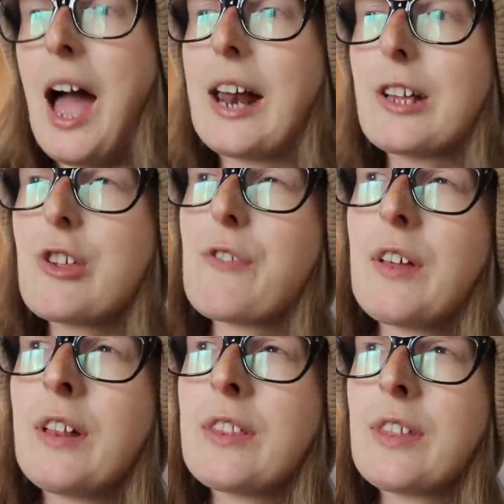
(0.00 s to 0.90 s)
And I just
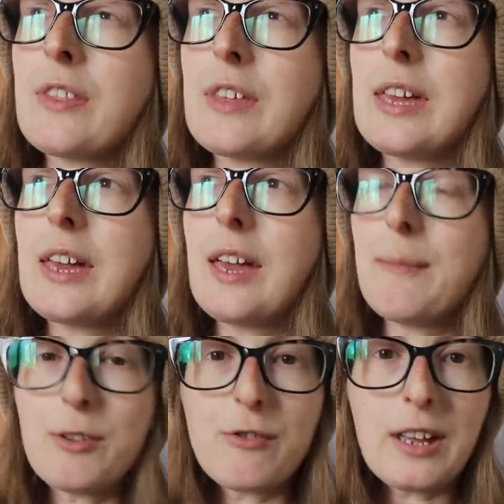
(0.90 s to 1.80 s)
felt that the
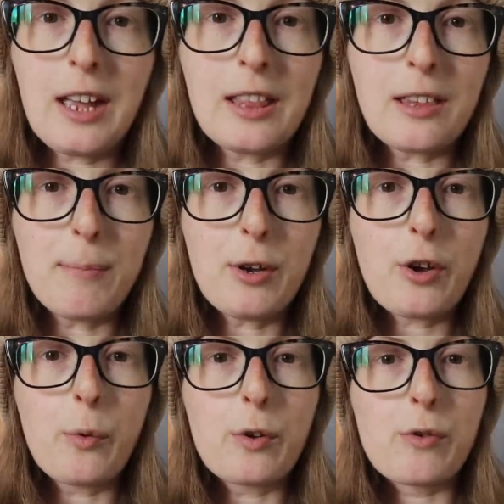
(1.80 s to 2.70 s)
imagery in the
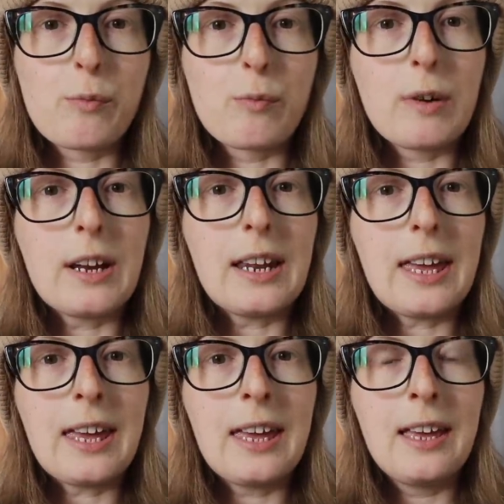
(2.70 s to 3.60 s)
book was
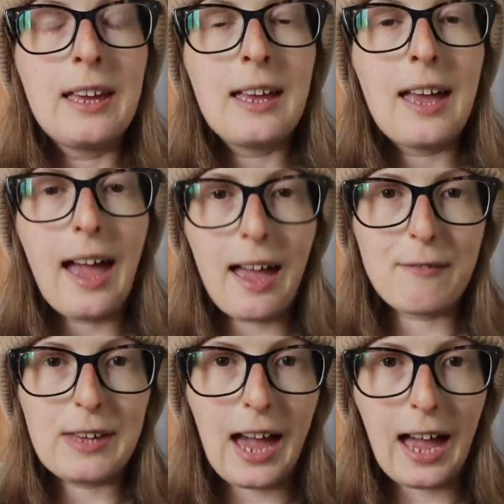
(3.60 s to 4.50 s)
really
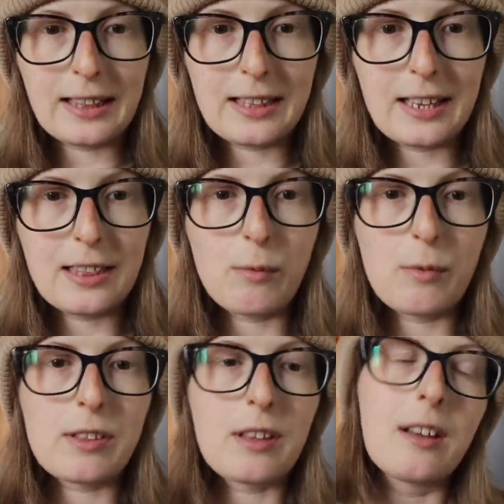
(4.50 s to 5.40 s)
heavy-handed. There
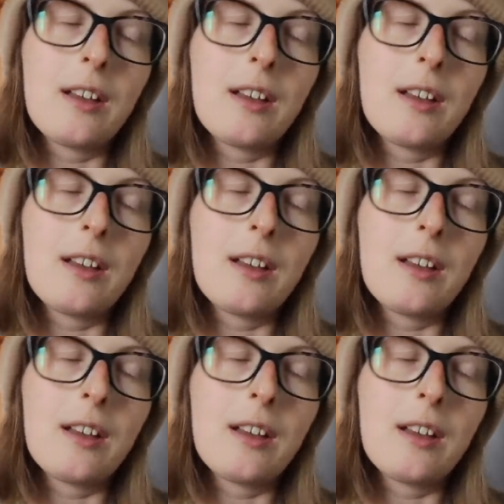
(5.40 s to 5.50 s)
was